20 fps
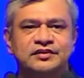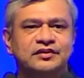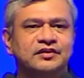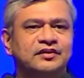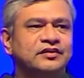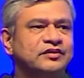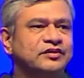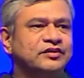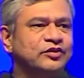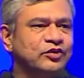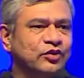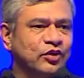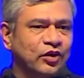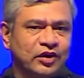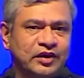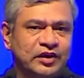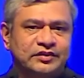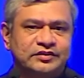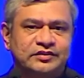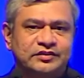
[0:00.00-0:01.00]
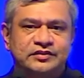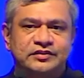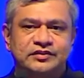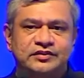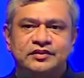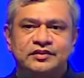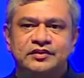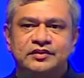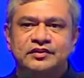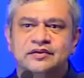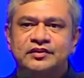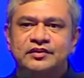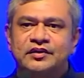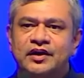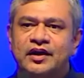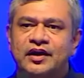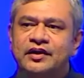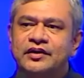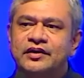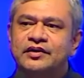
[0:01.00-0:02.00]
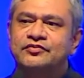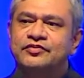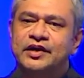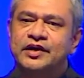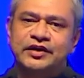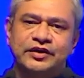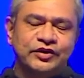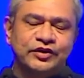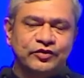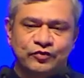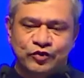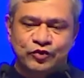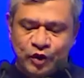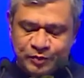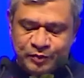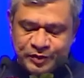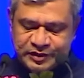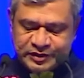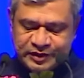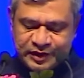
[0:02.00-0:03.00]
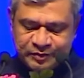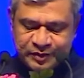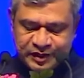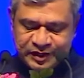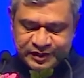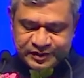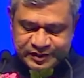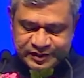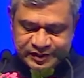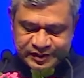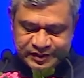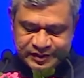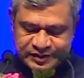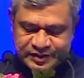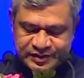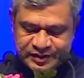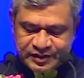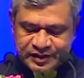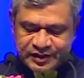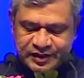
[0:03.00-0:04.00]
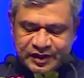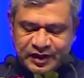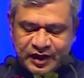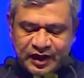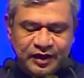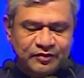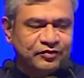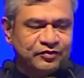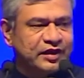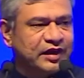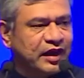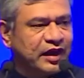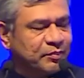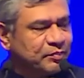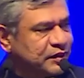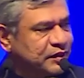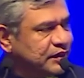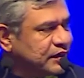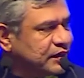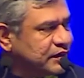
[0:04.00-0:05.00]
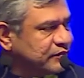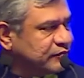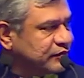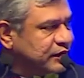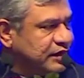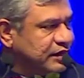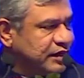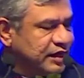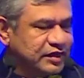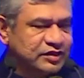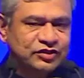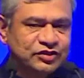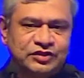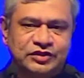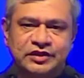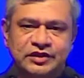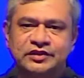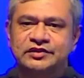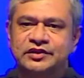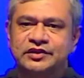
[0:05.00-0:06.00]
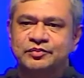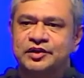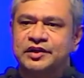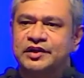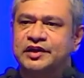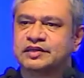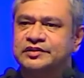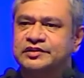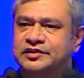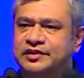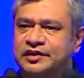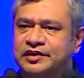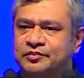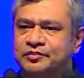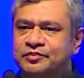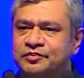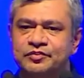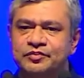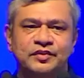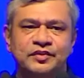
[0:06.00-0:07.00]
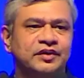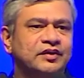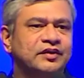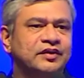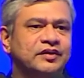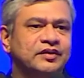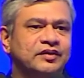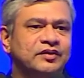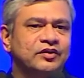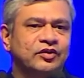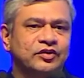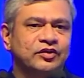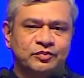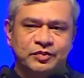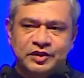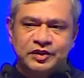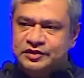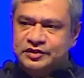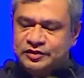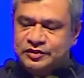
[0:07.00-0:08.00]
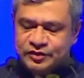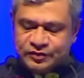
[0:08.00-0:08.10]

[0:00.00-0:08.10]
your knowledge, and a variety of topics have been discussed. I'm very happy that a very nice chair summary has come on the basis of